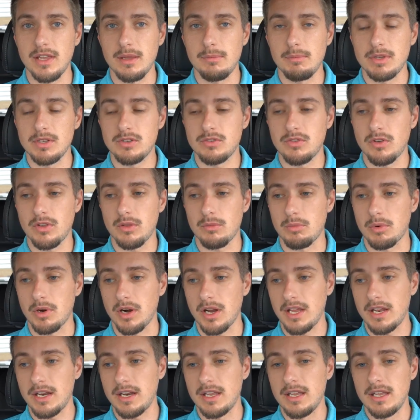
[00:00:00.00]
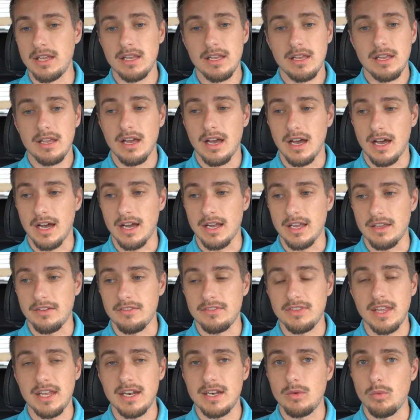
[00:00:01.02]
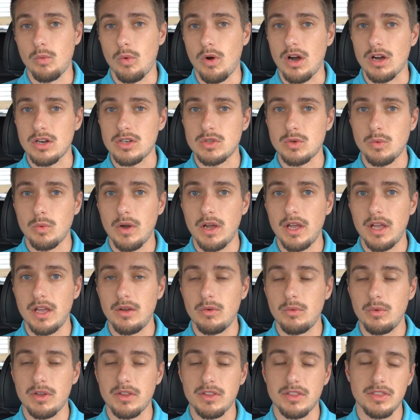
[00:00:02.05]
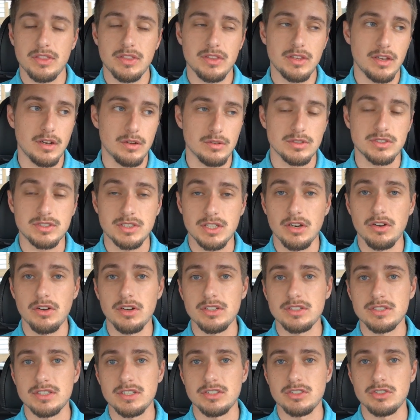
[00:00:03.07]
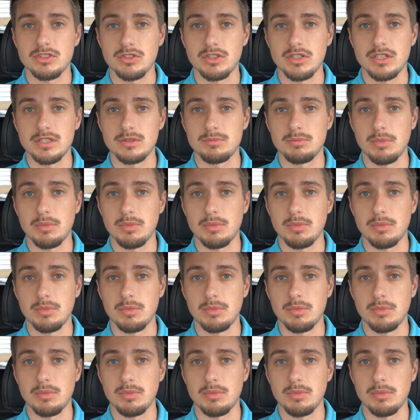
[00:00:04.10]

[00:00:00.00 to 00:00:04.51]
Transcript: image for the brand, uh, given that he walked away with you know serious injuries,